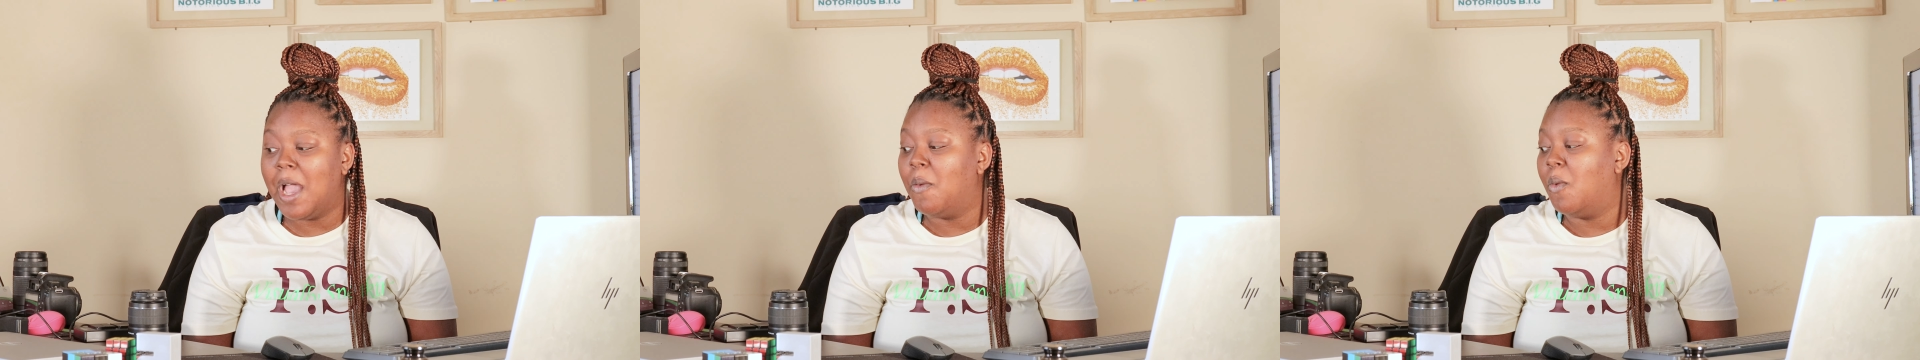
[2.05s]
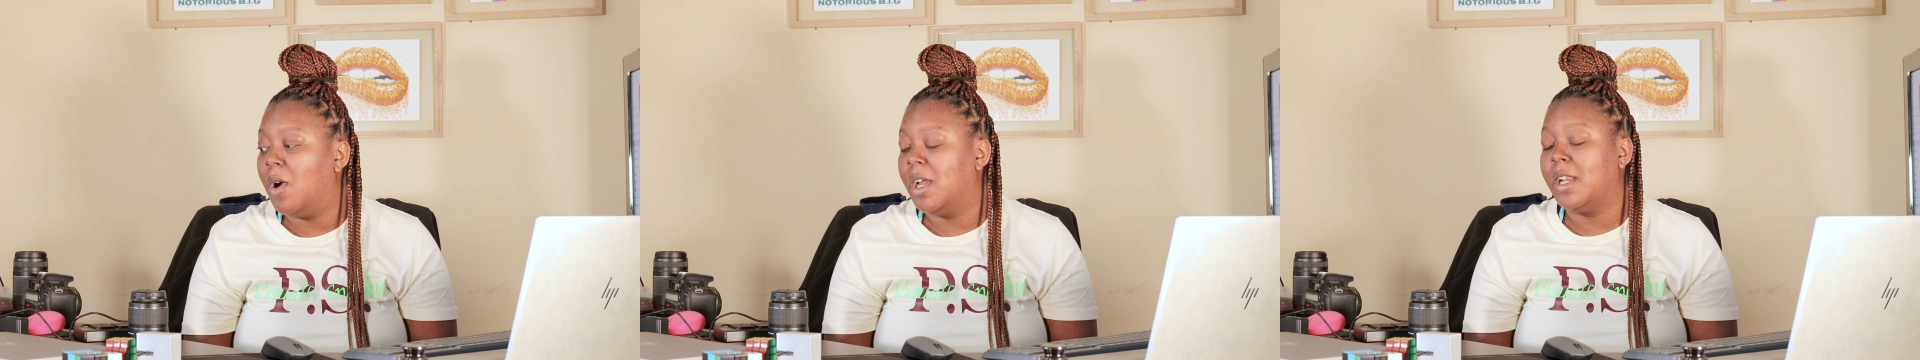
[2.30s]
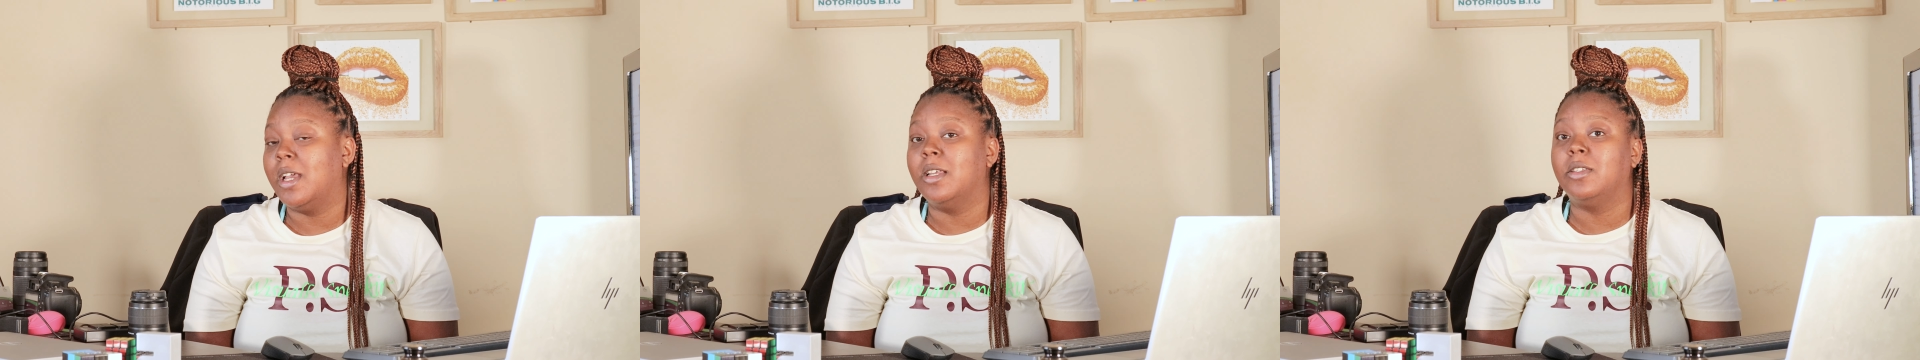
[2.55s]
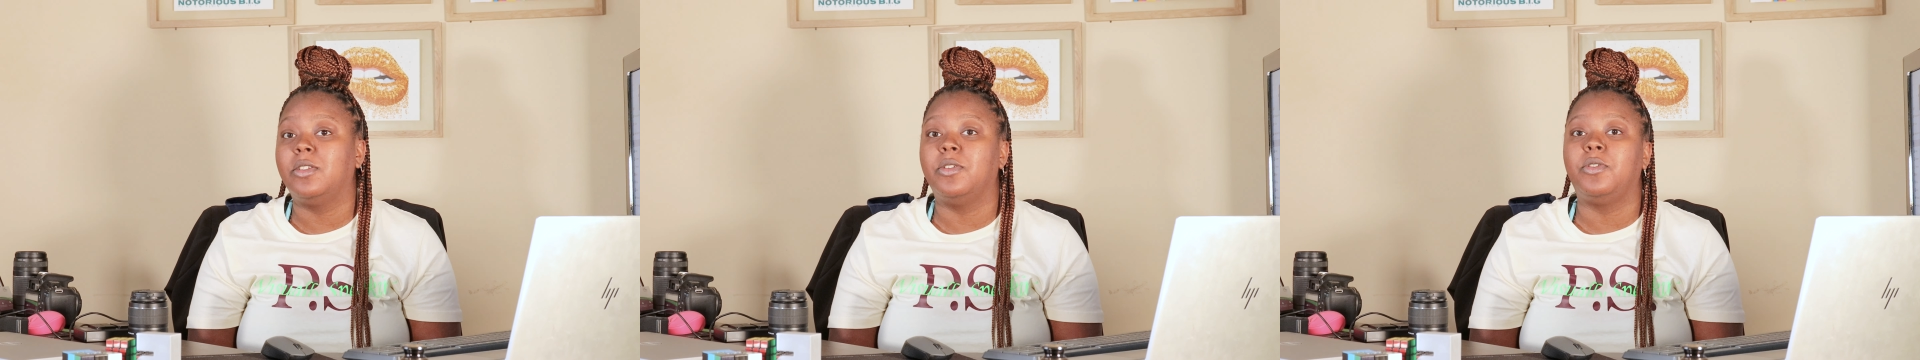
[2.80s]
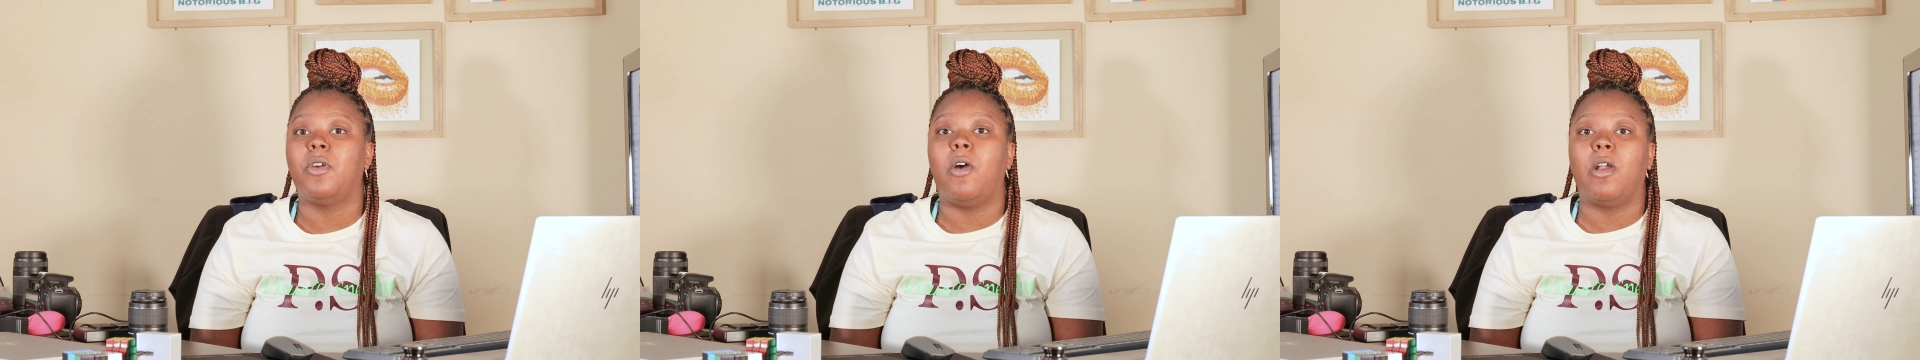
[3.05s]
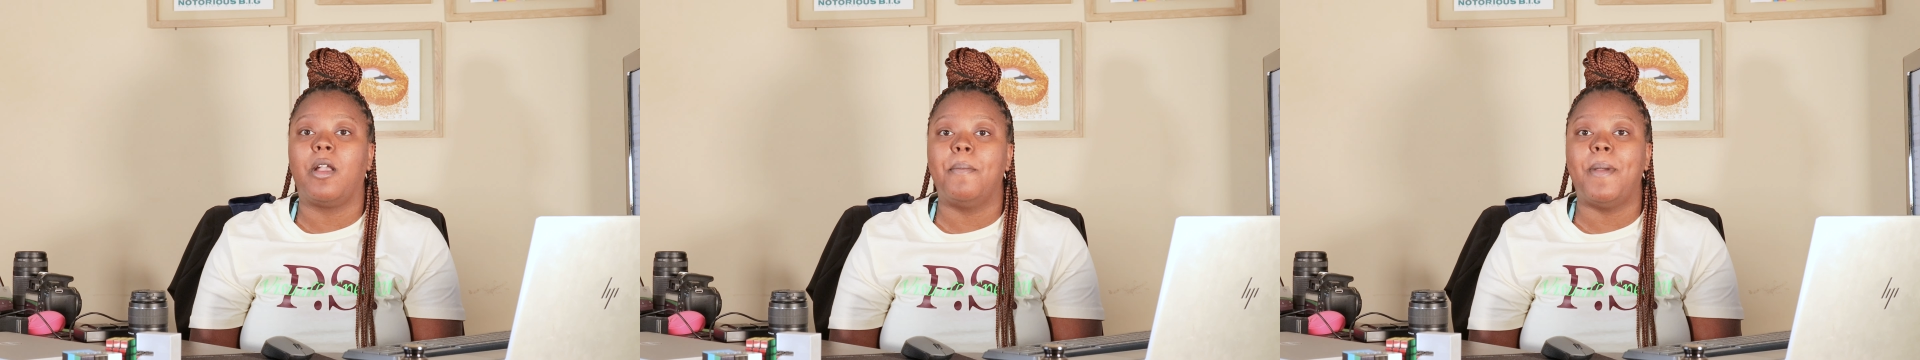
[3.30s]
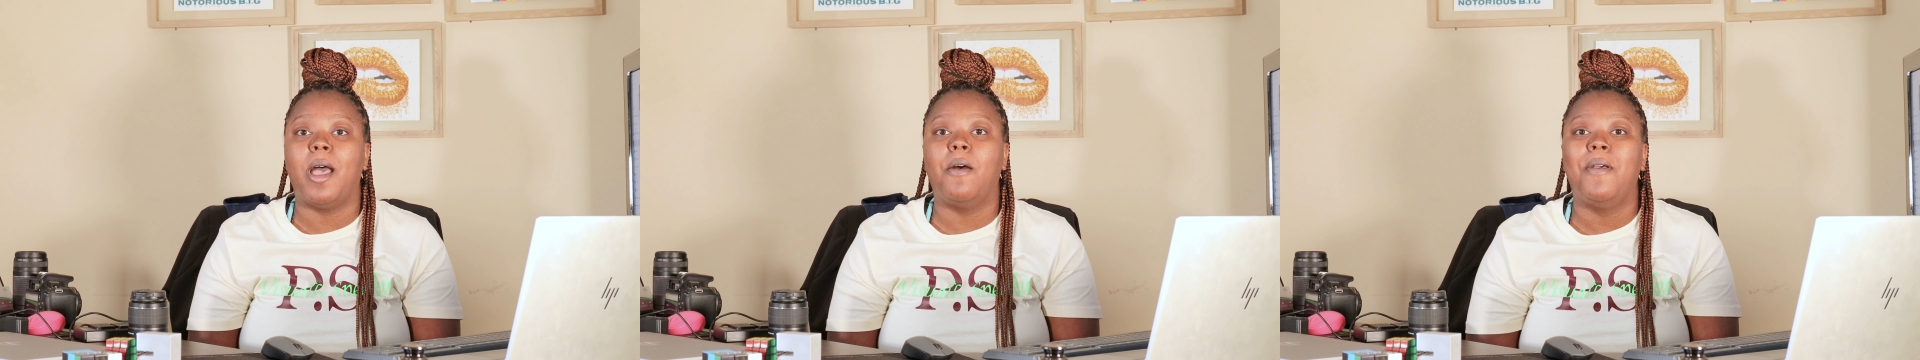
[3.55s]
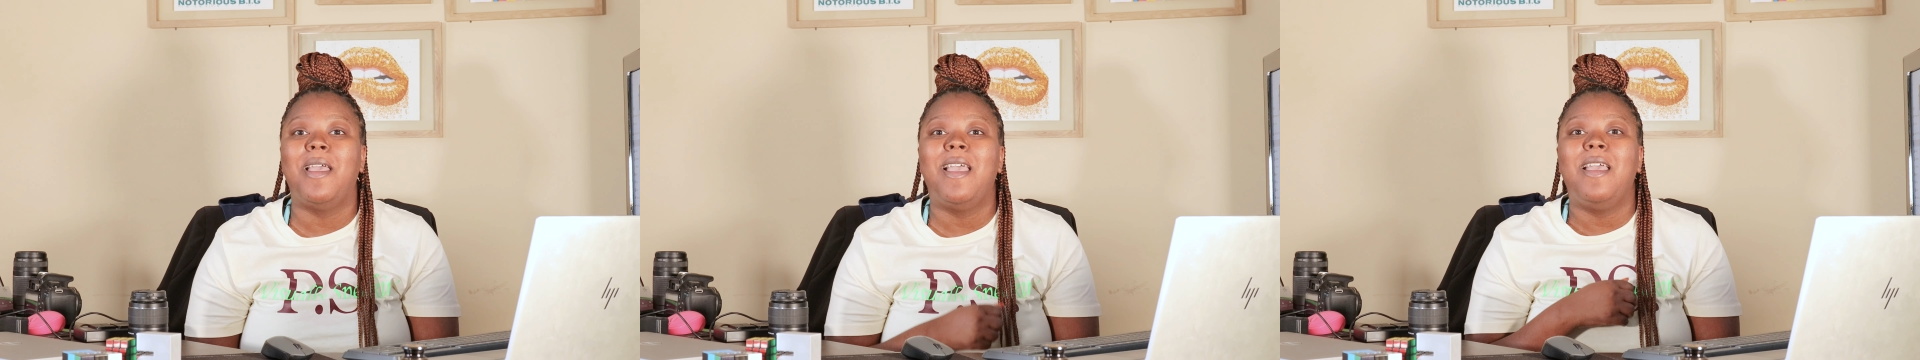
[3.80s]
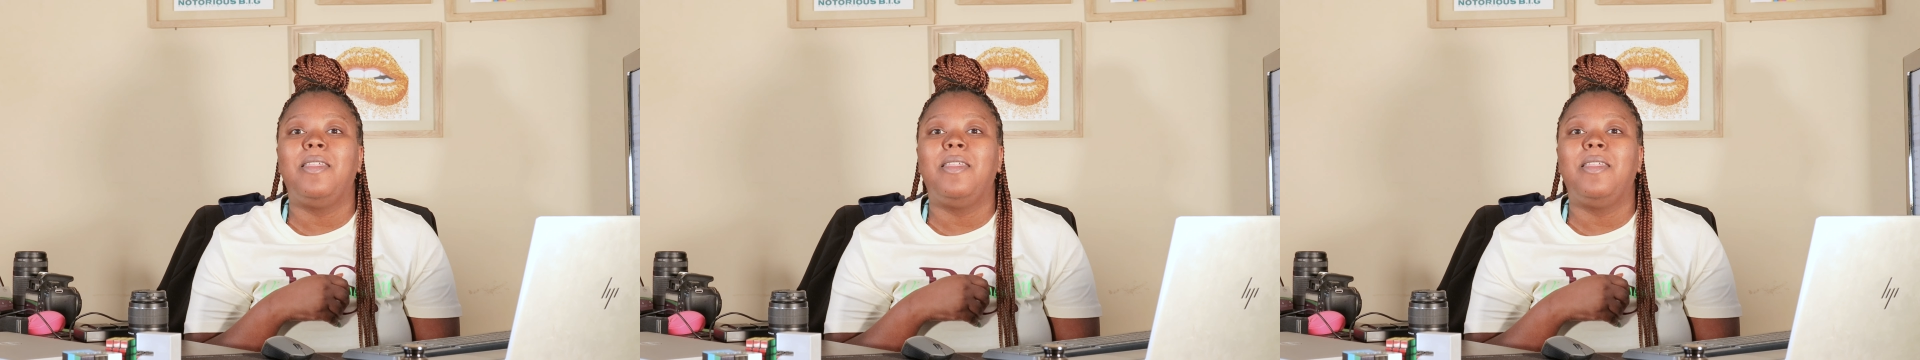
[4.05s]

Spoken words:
I want us to talk about